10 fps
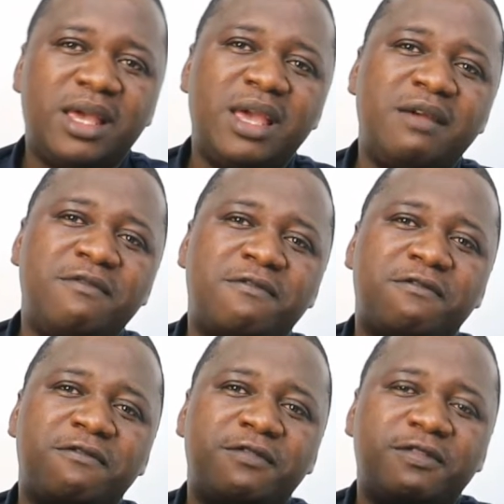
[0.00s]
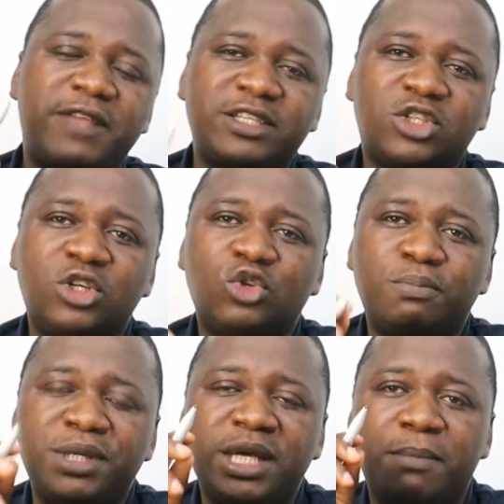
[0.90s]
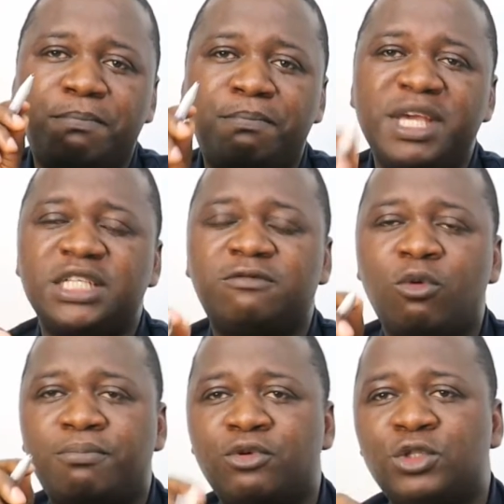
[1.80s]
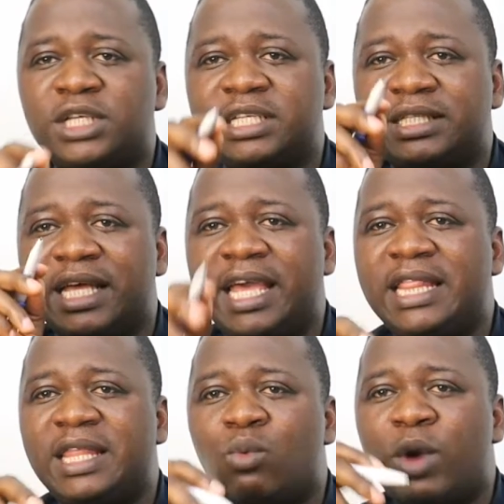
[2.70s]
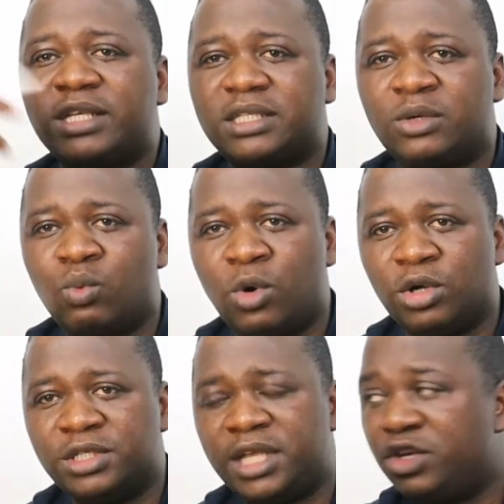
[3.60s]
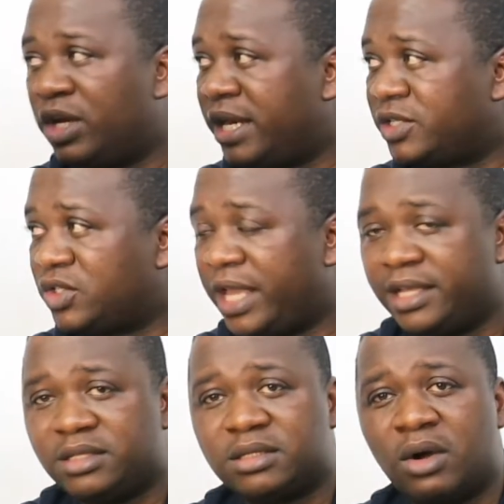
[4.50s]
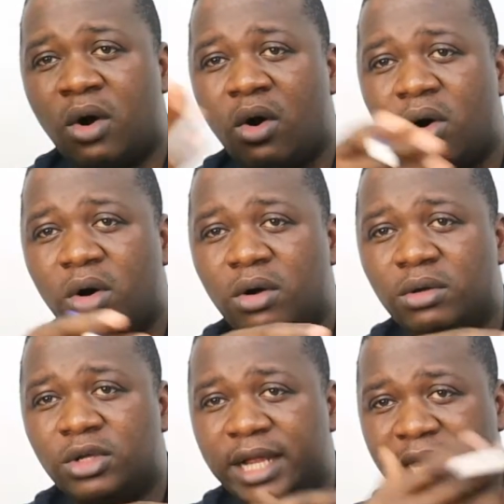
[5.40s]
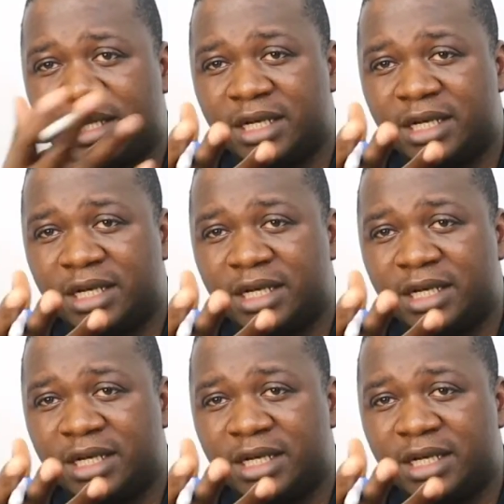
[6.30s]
If there's going to be a peaceful protest in the Western world, say United States or United